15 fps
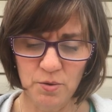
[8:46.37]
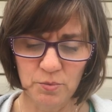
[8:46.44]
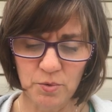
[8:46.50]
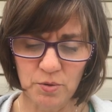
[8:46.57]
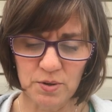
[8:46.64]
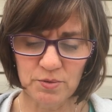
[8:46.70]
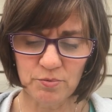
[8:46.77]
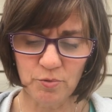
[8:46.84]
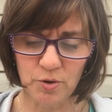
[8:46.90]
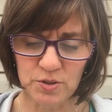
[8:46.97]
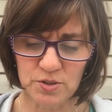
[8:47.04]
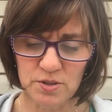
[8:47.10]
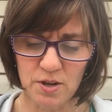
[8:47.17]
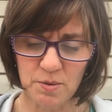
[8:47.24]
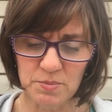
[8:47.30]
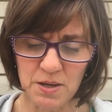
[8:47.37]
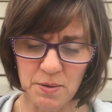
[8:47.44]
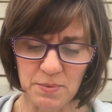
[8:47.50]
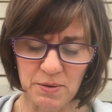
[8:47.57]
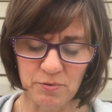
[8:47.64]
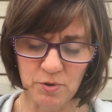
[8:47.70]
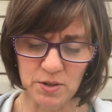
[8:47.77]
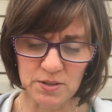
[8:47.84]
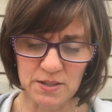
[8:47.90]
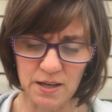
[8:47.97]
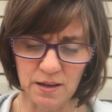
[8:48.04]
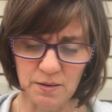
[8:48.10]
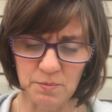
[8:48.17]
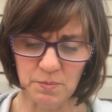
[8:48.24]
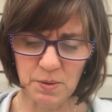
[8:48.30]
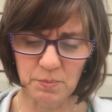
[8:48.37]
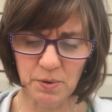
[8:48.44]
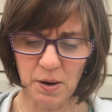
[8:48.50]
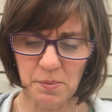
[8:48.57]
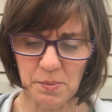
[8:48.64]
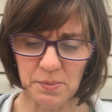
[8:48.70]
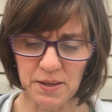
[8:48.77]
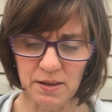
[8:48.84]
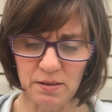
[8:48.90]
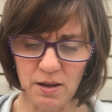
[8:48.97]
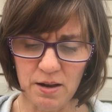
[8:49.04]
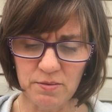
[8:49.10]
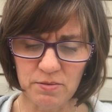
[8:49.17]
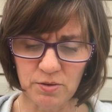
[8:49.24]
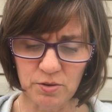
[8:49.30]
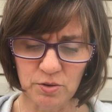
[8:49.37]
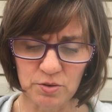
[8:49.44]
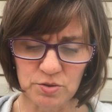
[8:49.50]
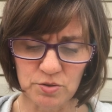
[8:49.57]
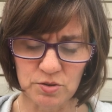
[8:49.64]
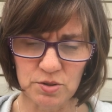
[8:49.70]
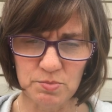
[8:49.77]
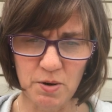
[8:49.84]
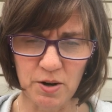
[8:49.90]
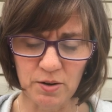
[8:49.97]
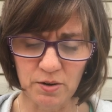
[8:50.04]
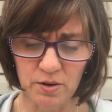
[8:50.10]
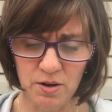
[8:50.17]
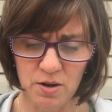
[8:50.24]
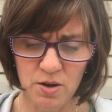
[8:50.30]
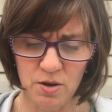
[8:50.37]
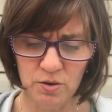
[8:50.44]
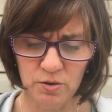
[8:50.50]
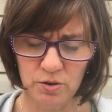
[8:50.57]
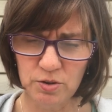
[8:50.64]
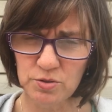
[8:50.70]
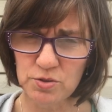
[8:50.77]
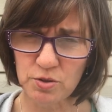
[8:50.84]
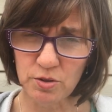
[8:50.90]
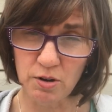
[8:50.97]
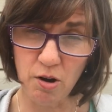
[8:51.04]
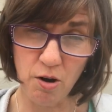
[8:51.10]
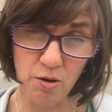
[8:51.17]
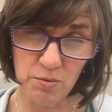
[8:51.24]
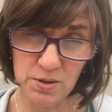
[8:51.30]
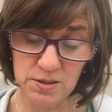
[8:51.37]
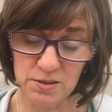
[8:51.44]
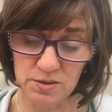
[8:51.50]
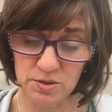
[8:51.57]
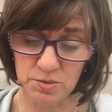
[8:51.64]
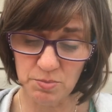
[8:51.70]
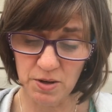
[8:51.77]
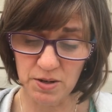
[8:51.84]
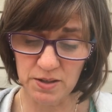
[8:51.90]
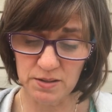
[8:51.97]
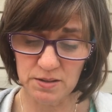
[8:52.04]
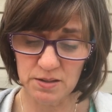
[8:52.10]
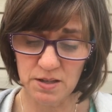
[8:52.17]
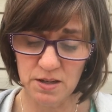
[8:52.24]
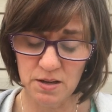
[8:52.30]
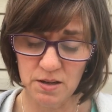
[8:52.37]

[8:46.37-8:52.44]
Roland Forth stopped humming for a second, but probably a lot of the girls are smarter. Girls are always the smartest.